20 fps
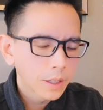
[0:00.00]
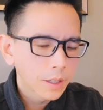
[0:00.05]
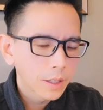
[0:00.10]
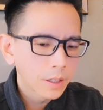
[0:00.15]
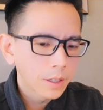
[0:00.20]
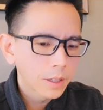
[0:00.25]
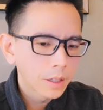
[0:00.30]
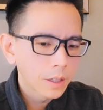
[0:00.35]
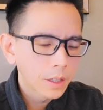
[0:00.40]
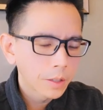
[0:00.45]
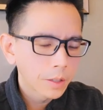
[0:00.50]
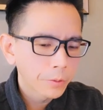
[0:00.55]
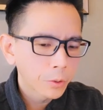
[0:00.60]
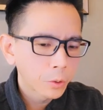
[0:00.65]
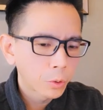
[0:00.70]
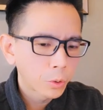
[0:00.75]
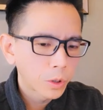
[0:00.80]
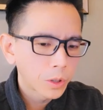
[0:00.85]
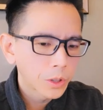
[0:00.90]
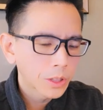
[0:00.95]
of
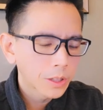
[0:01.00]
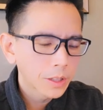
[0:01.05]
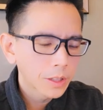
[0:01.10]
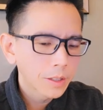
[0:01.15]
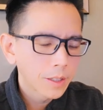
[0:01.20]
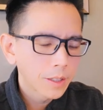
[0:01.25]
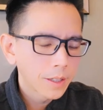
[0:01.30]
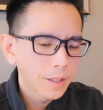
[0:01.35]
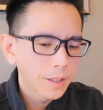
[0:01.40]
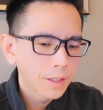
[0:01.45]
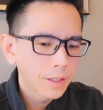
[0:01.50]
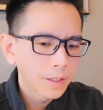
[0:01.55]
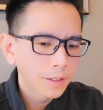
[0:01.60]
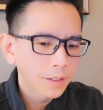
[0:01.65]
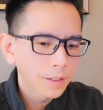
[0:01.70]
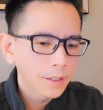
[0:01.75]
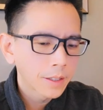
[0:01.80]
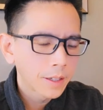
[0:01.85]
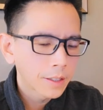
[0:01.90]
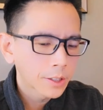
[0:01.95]
course,
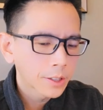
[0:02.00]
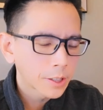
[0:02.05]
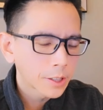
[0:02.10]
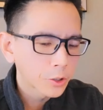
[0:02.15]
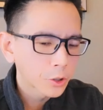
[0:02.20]
cause